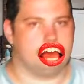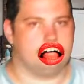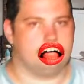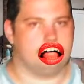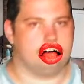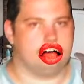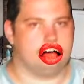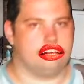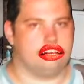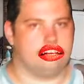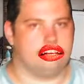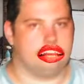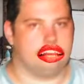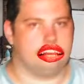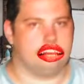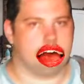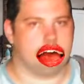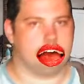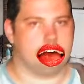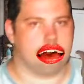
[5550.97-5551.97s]
Like,
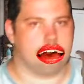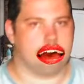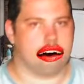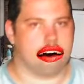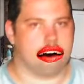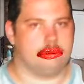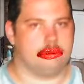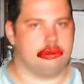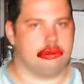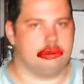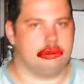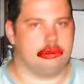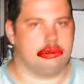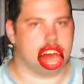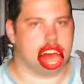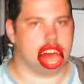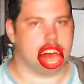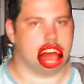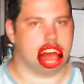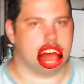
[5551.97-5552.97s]
somebody on my friends
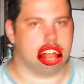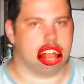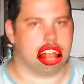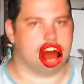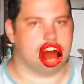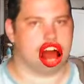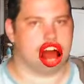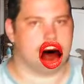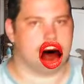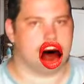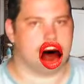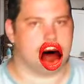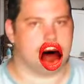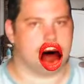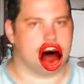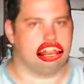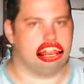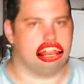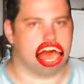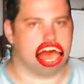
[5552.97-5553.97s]
list started playing a game.